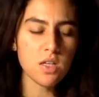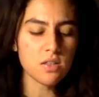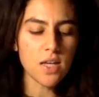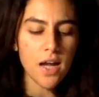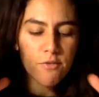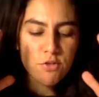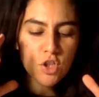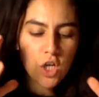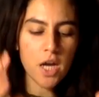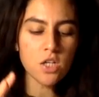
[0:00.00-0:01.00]
It's like if the
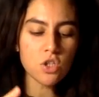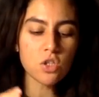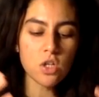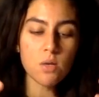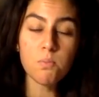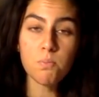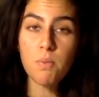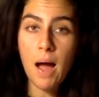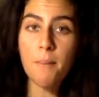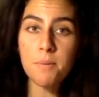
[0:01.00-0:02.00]
change is gonna
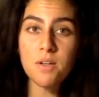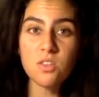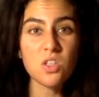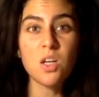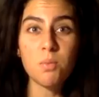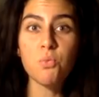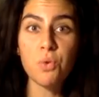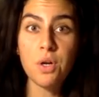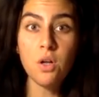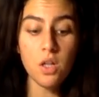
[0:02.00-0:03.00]
happen, it's gonna be
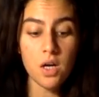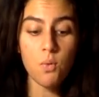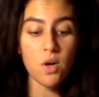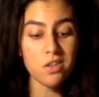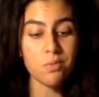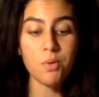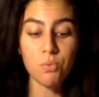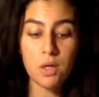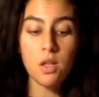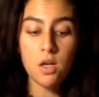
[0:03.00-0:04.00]
real, and I want it to be
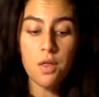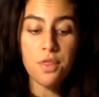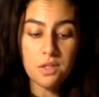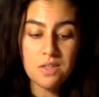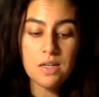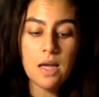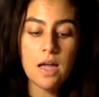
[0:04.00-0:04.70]
real and authentic.